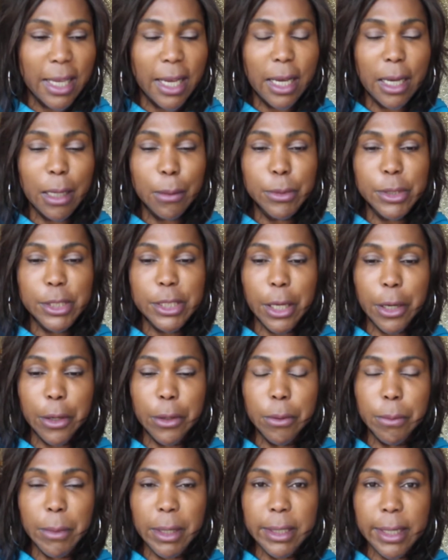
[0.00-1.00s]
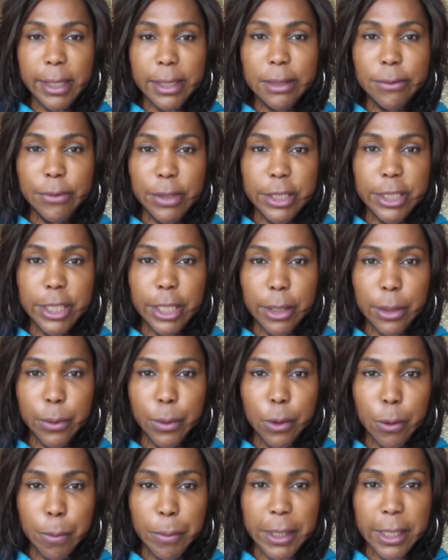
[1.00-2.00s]
Um, so my next video
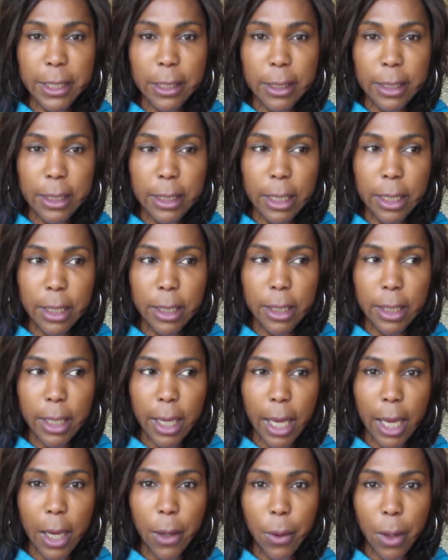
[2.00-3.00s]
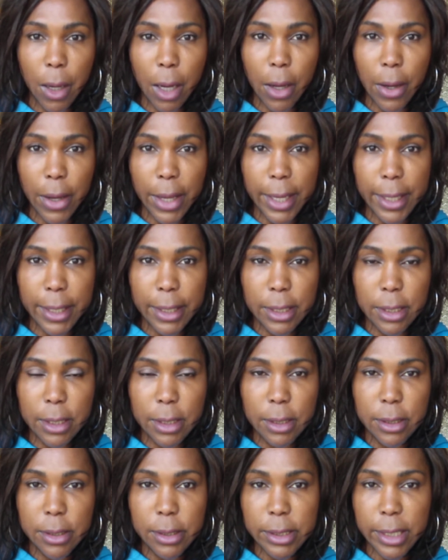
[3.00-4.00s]
will be how I
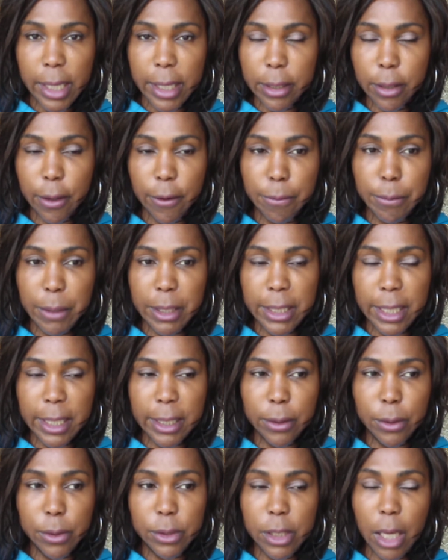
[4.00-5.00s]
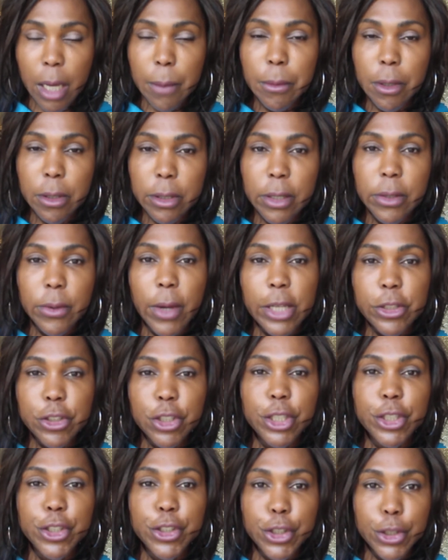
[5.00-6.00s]
take off my nails. I'm not going to
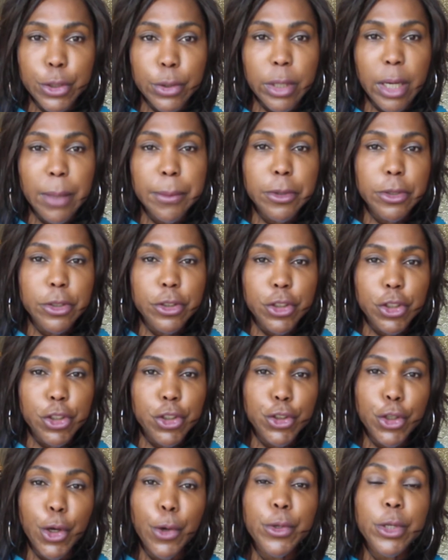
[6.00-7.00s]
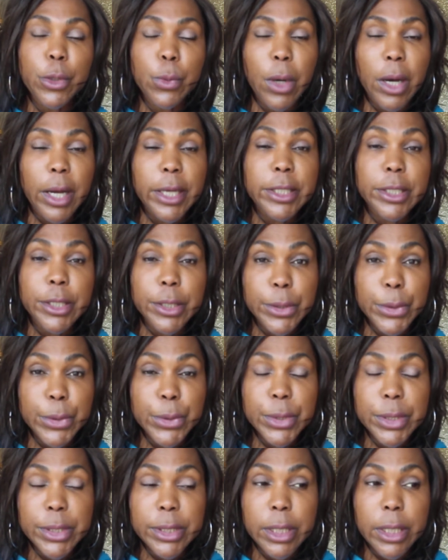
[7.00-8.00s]
actually do it, I'm going to just show you what I
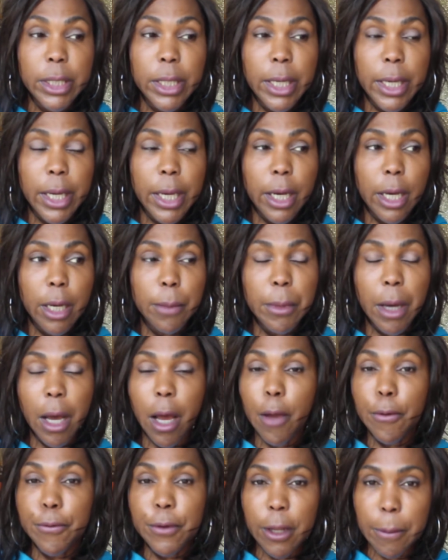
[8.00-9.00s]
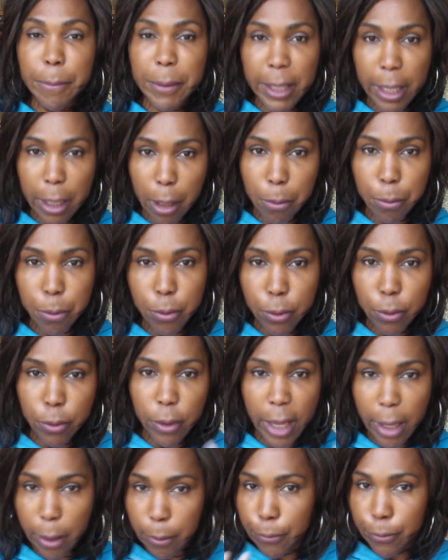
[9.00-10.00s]
use. Um, hopefully it'll be helpful,
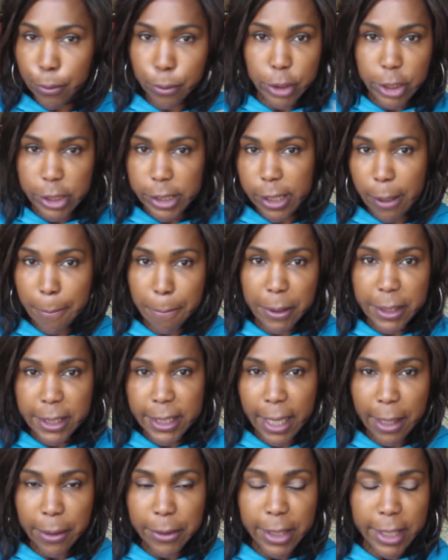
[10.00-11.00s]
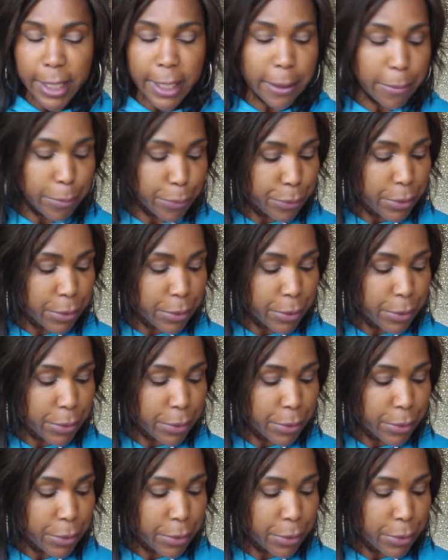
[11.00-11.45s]
helpful to somebody out there.